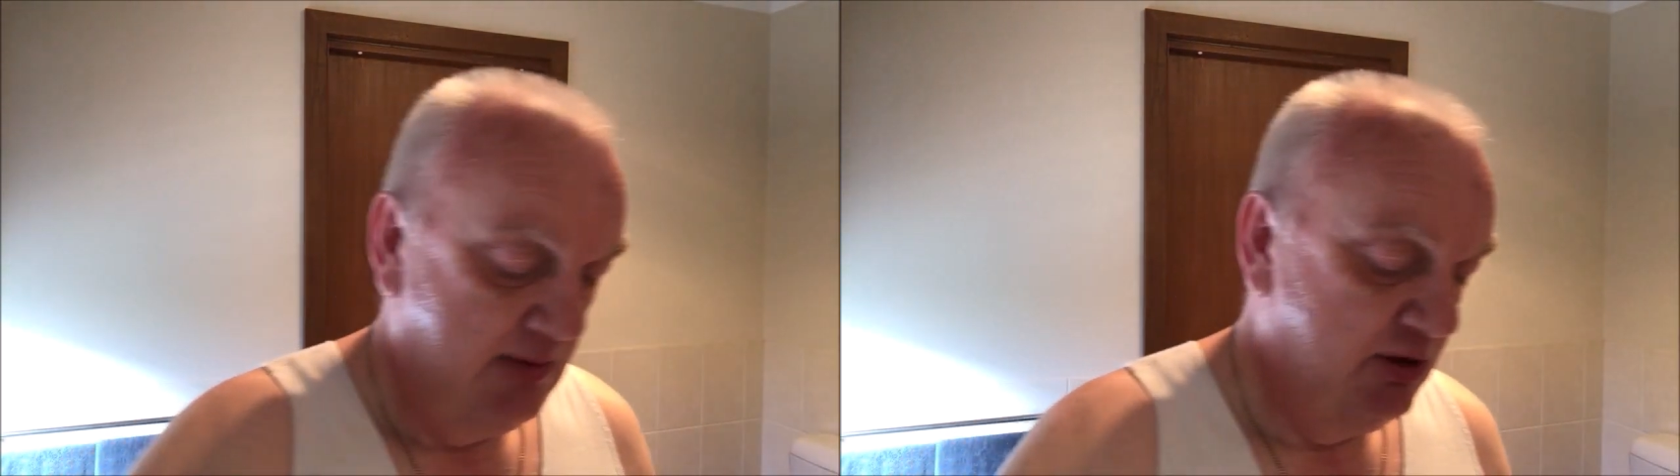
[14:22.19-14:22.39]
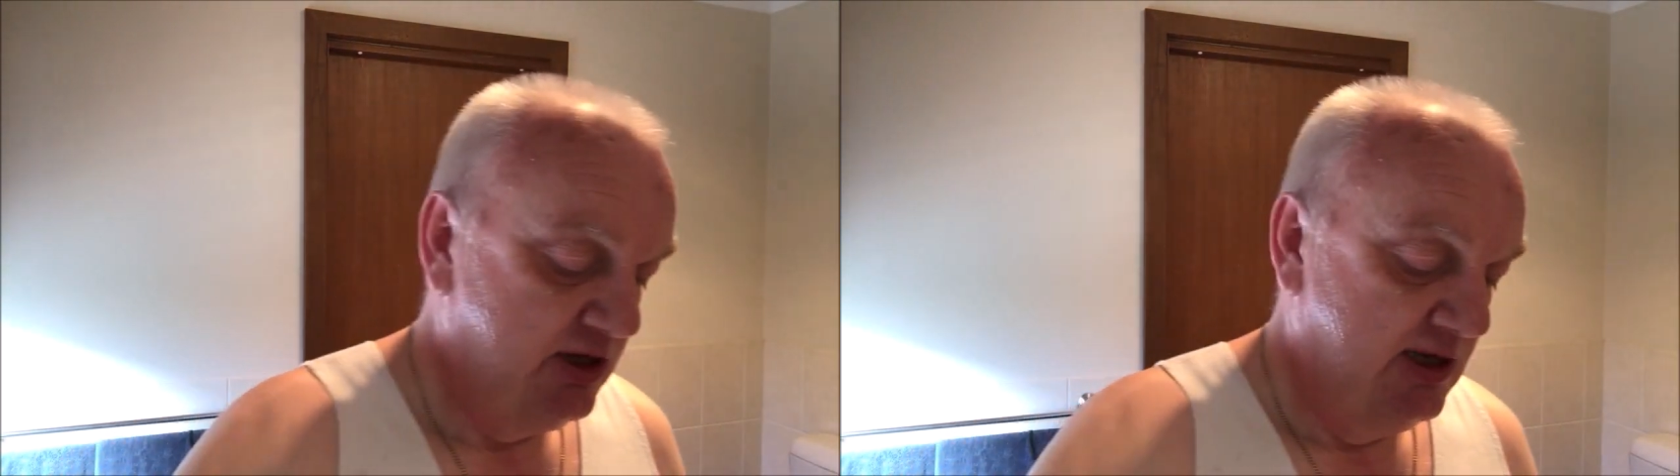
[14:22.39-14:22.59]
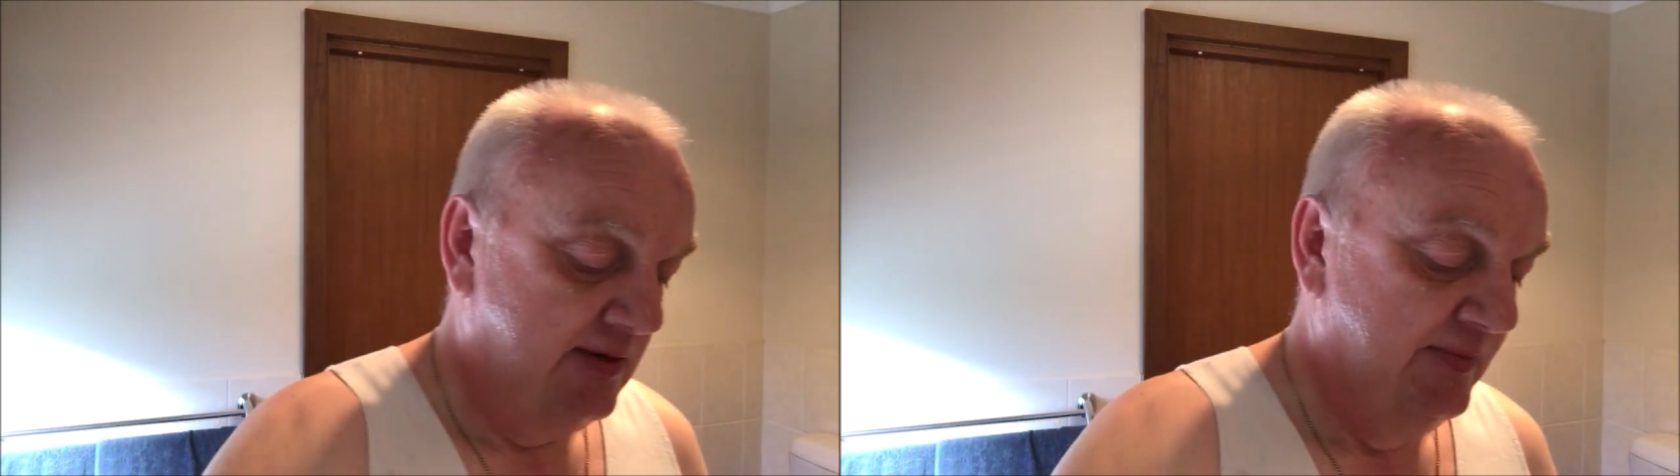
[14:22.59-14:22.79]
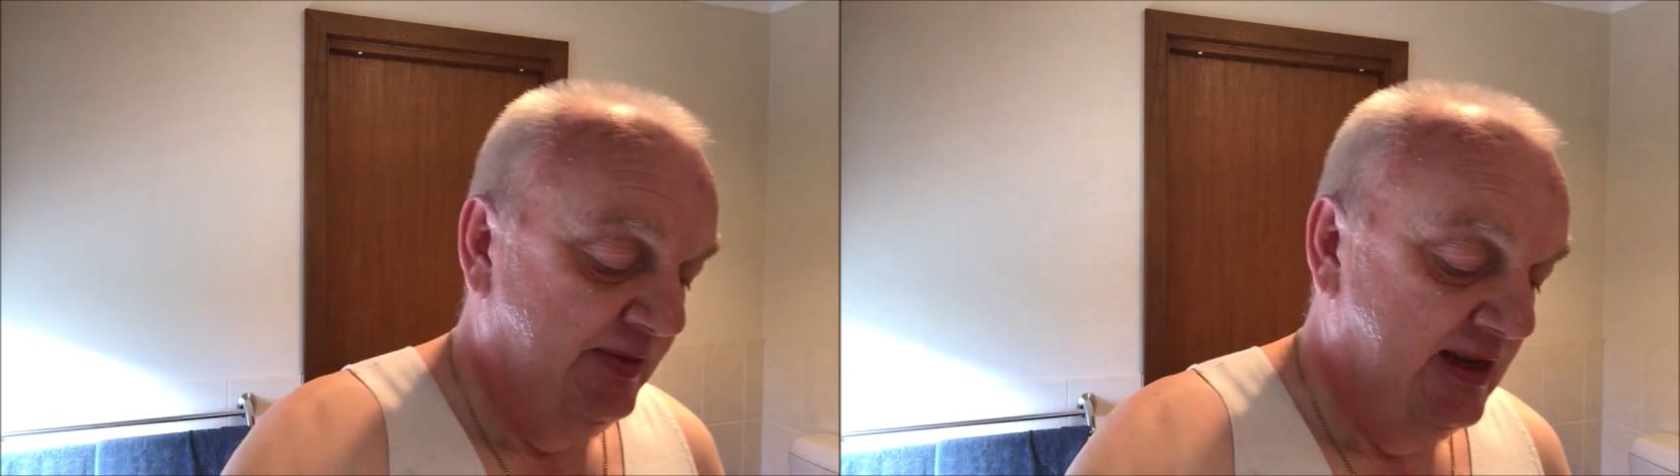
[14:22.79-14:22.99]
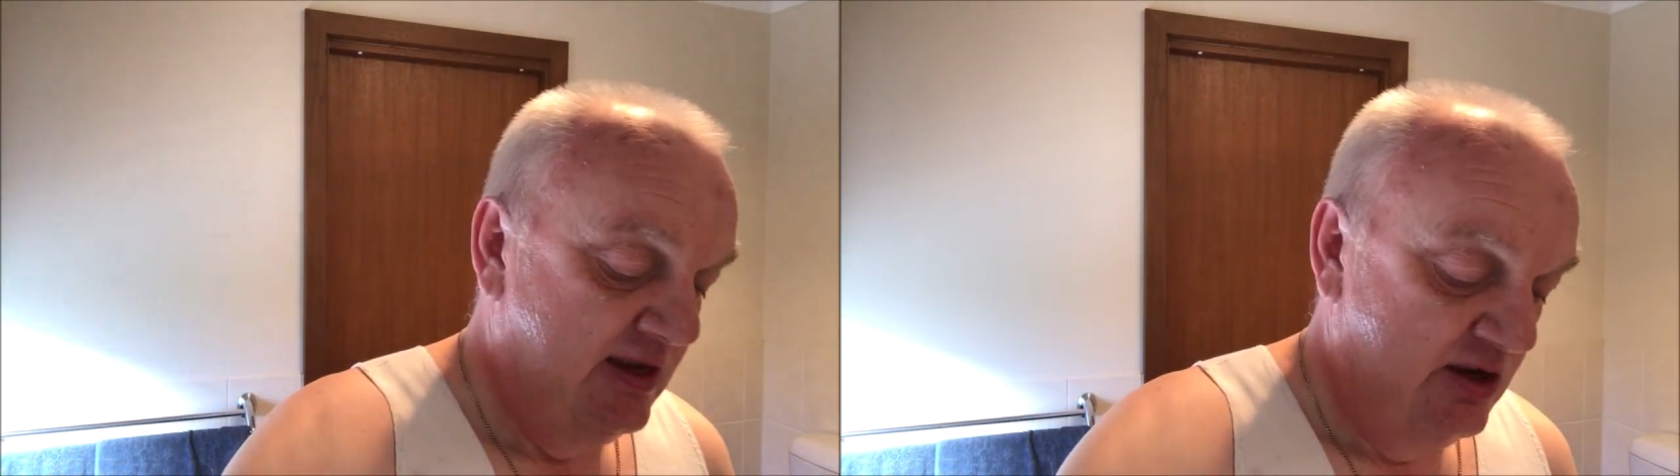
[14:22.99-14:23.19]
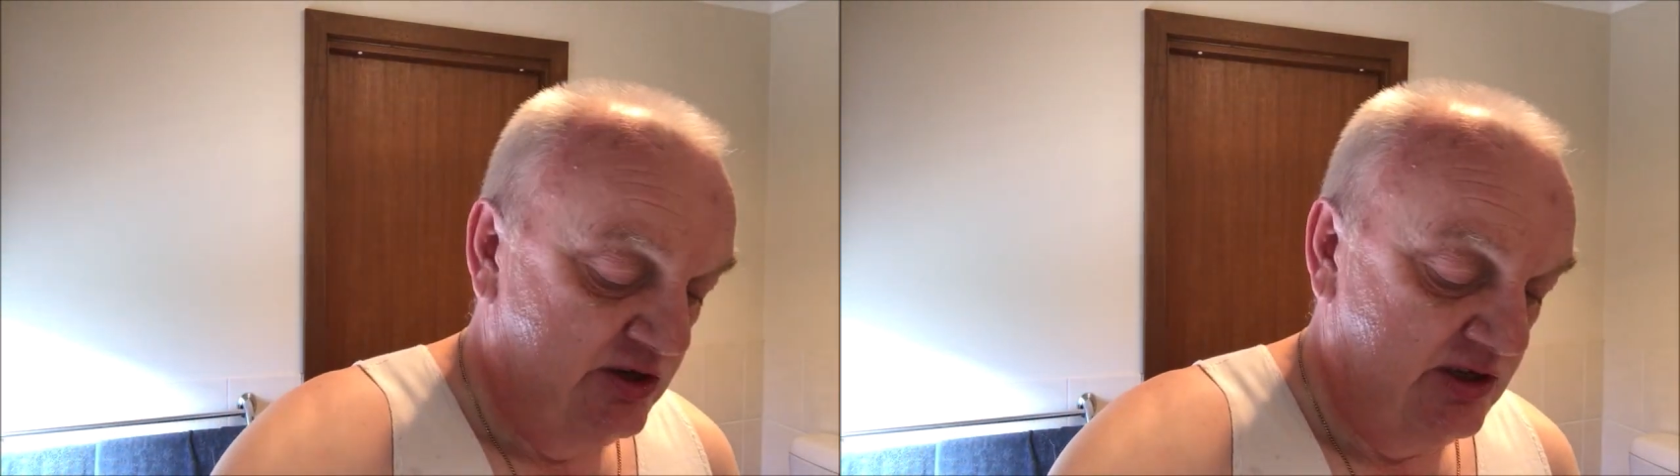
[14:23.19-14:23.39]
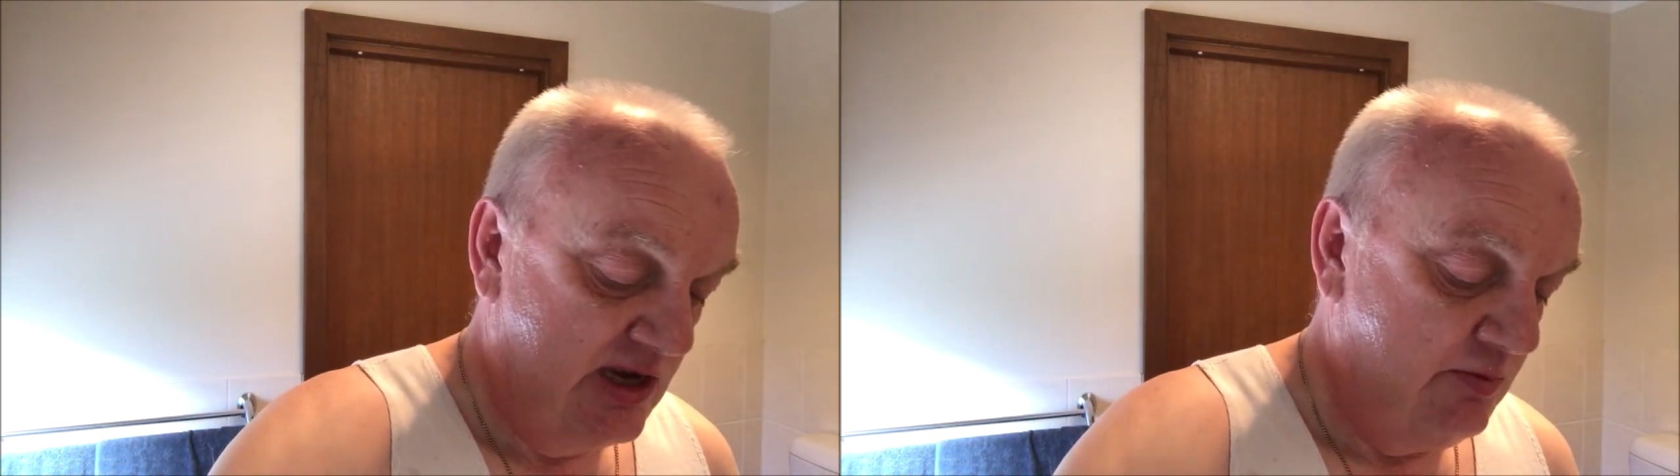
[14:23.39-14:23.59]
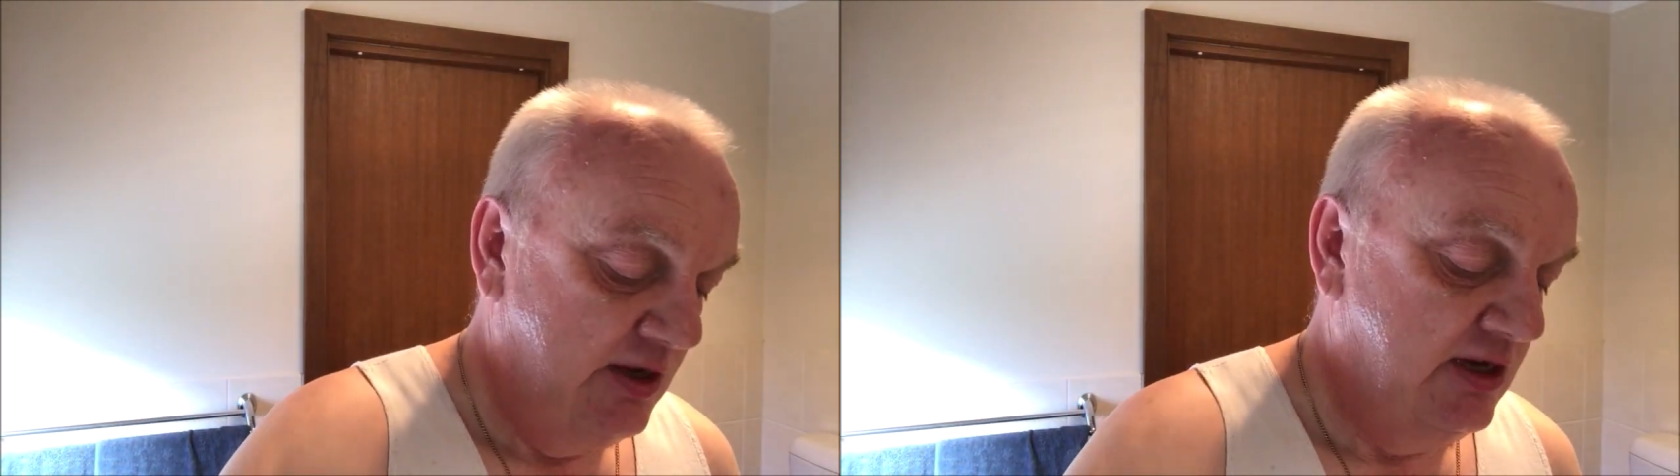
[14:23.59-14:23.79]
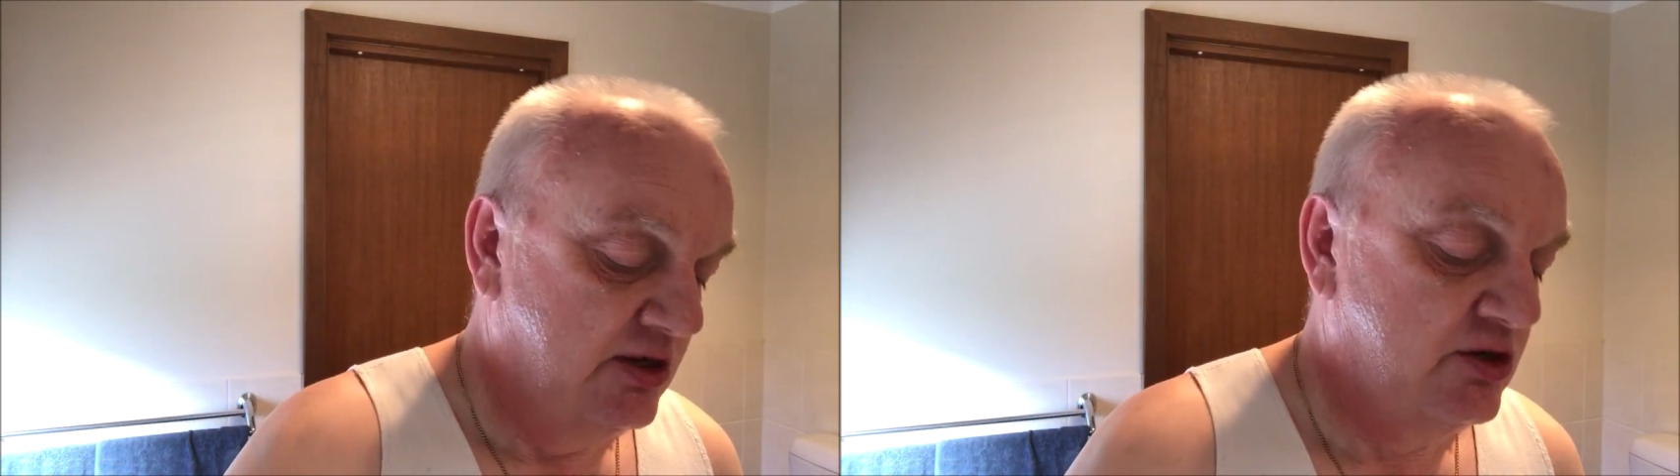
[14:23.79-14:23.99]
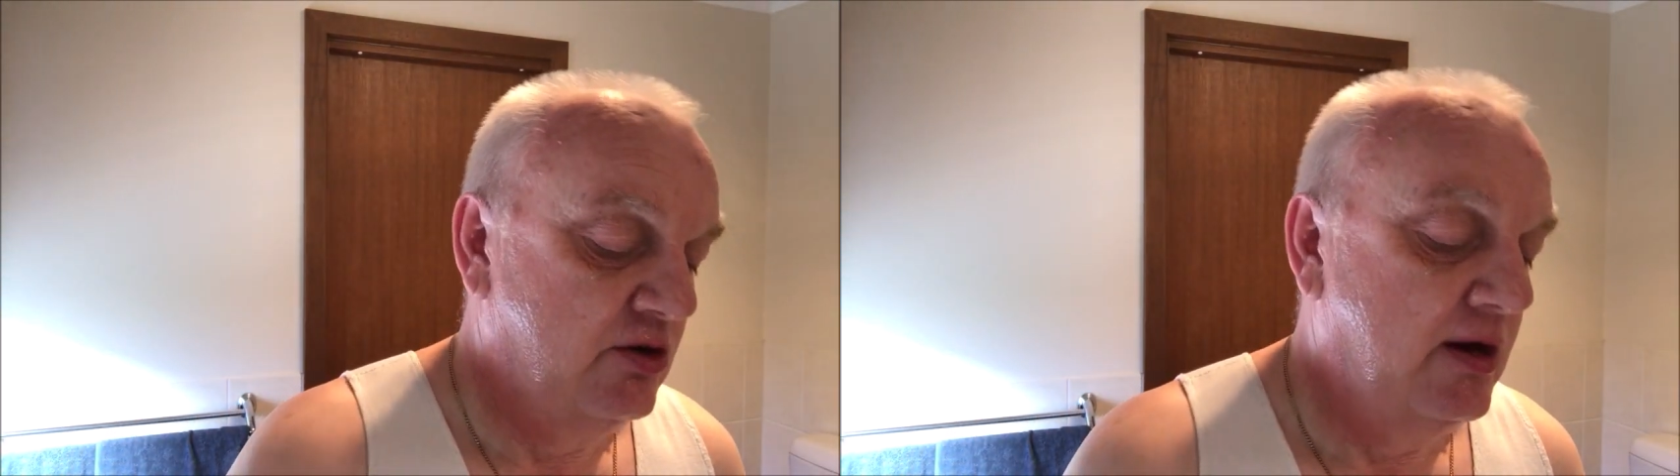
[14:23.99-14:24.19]
them out to you. So that way you
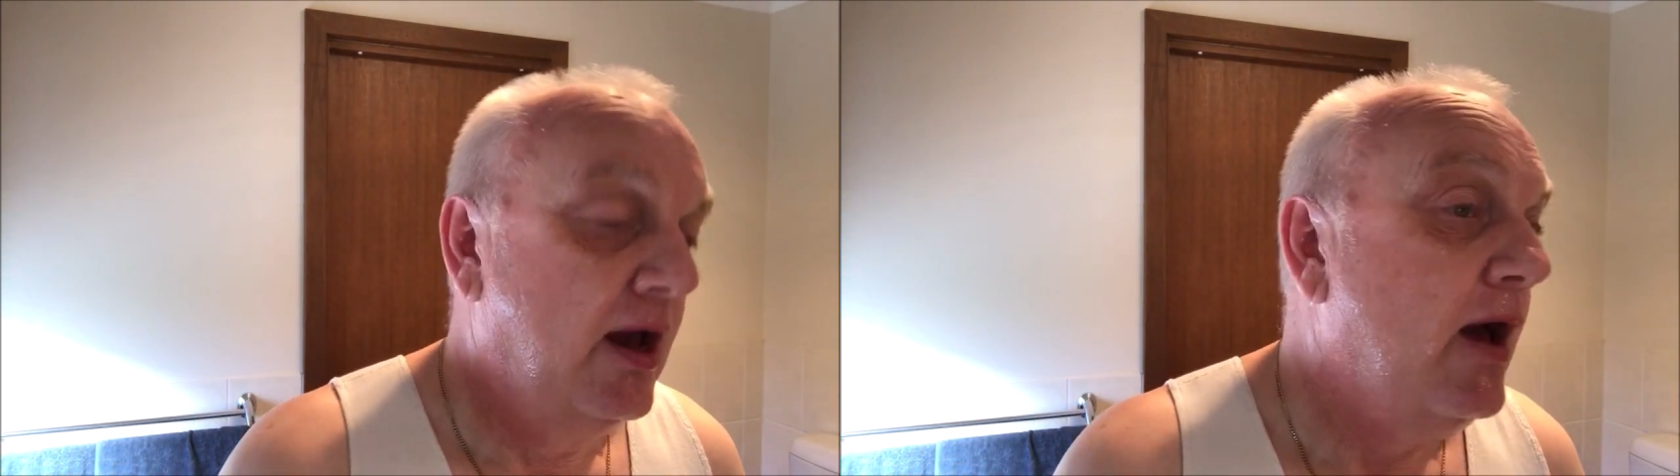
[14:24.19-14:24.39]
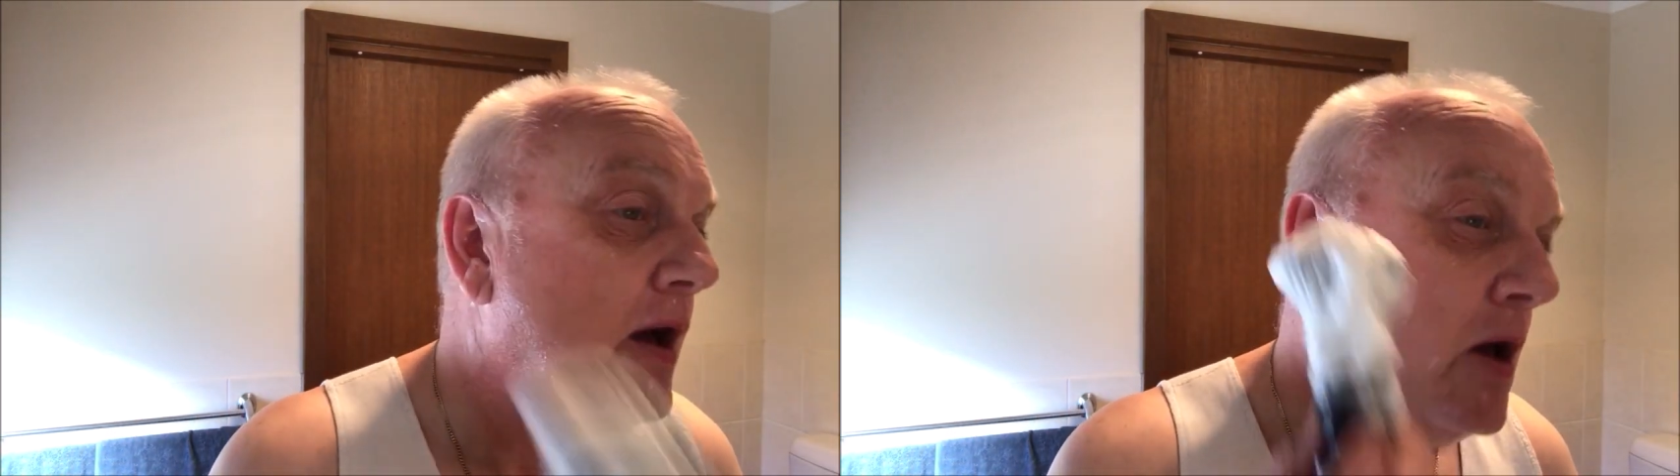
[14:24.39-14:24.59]
can sort of,